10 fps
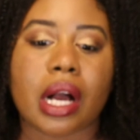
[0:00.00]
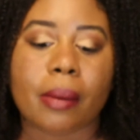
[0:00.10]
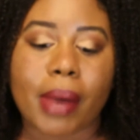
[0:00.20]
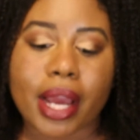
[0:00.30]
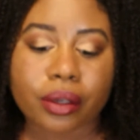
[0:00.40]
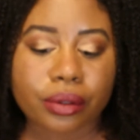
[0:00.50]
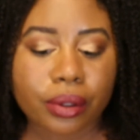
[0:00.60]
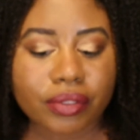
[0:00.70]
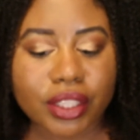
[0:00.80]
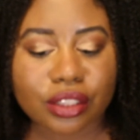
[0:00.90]
I don't
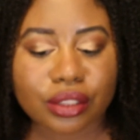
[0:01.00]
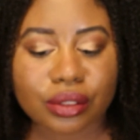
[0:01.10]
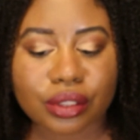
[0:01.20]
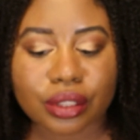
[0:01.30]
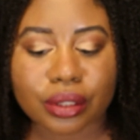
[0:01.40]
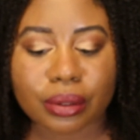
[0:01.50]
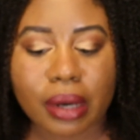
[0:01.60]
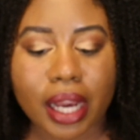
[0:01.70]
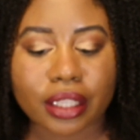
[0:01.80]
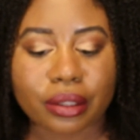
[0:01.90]
know if that's due to
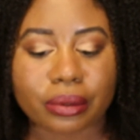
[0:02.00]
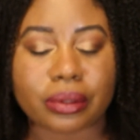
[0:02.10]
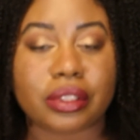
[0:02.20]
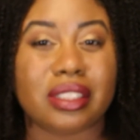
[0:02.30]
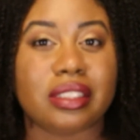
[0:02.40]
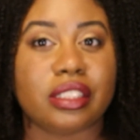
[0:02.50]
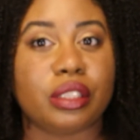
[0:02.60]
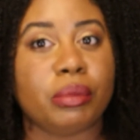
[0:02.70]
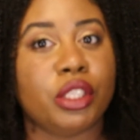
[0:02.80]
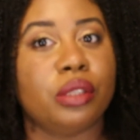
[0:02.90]
I use just a
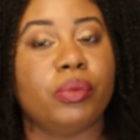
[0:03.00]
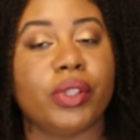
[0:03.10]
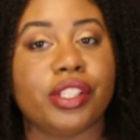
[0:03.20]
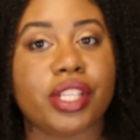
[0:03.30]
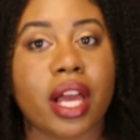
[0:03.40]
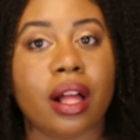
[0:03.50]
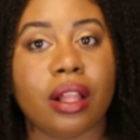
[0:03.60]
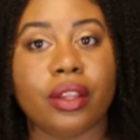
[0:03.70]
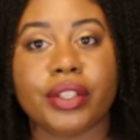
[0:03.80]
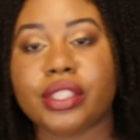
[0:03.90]
smidget more
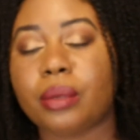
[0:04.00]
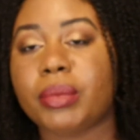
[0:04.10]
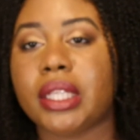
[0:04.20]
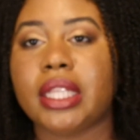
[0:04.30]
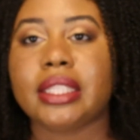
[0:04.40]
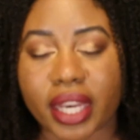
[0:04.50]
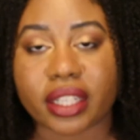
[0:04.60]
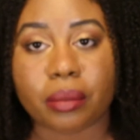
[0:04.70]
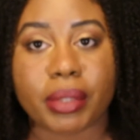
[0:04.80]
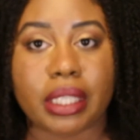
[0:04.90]
gel or something like
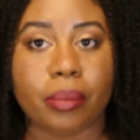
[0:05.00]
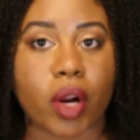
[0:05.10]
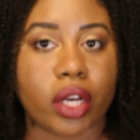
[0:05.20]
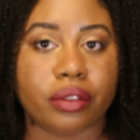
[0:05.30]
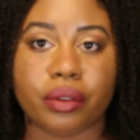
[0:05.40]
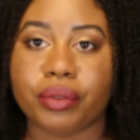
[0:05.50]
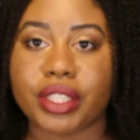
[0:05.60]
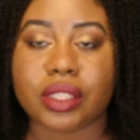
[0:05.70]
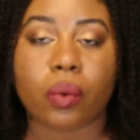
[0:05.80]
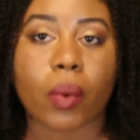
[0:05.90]
that. Could be part of the
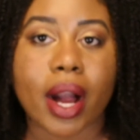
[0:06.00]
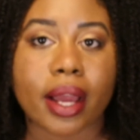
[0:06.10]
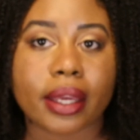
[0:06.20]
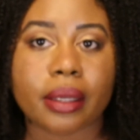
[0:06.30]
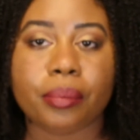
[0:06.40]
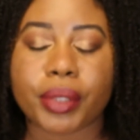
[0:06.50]
reason why.